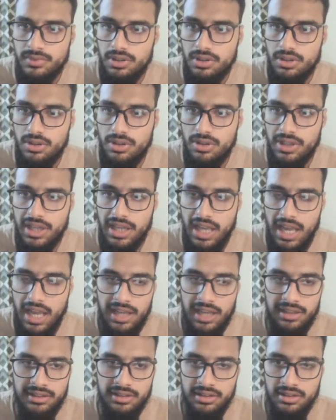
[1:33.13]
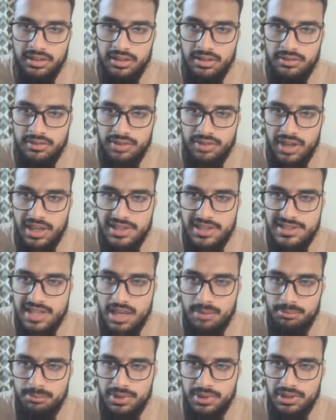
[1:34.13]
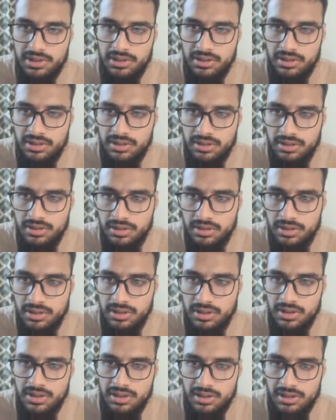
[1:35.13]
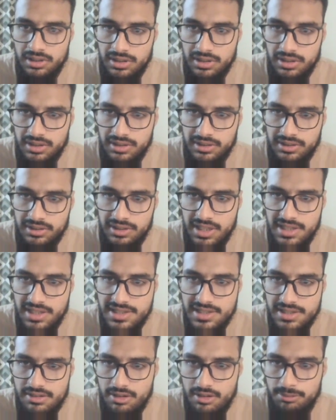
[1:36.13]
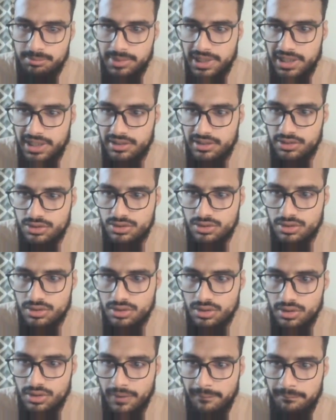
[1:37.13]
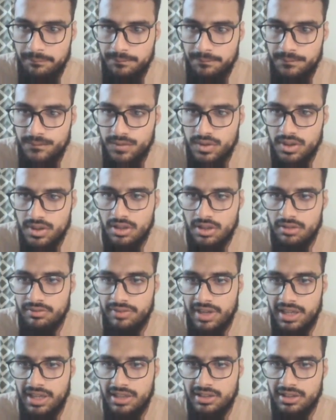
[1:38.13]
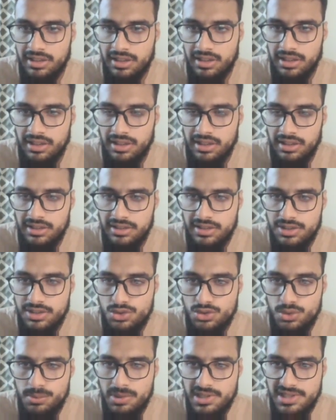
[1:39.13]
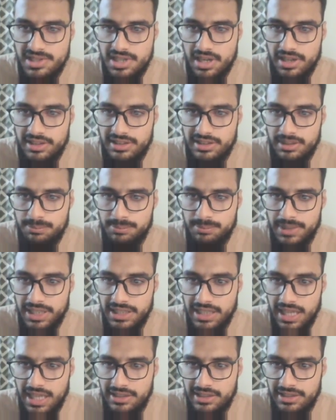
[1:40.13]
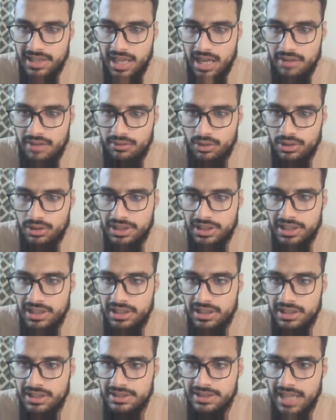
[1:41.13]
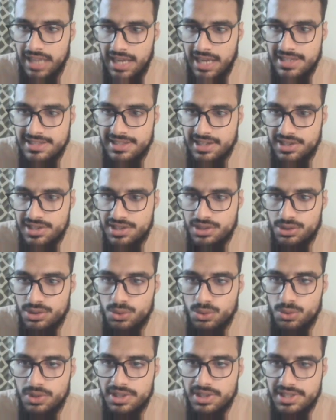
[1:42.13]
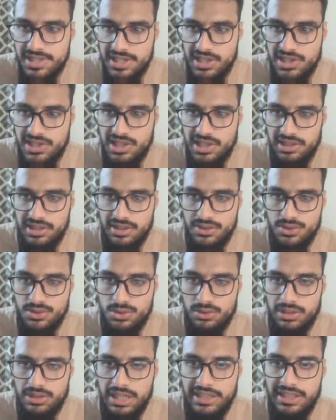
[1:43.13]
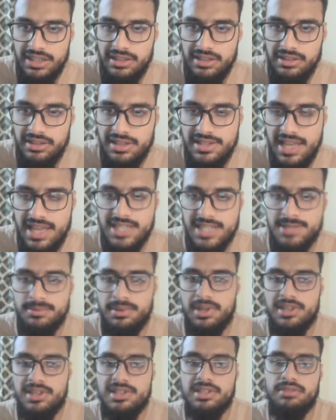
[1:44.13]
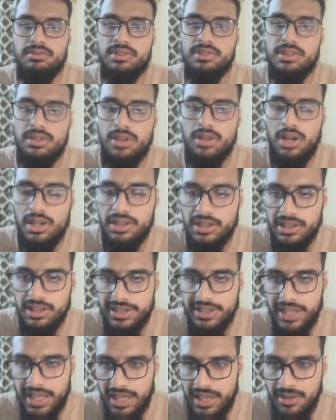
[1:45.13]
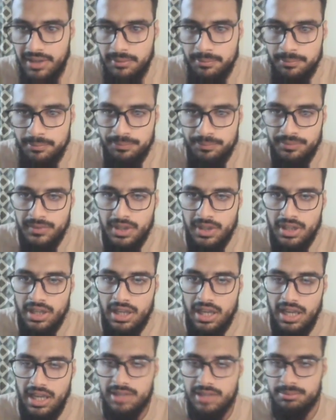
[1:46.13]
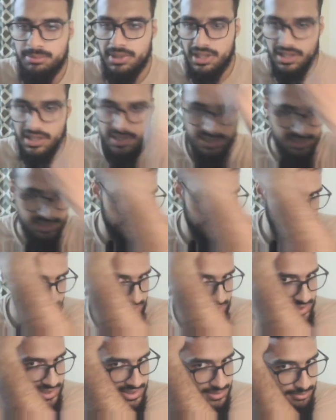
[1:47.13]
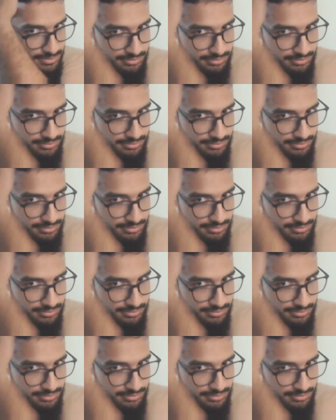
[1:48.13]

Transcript: Okay, and for example this is our plane. Fine, these two masses are in the plane and they have only the acceleration towards each other. So this acceleration we will call it A, and because this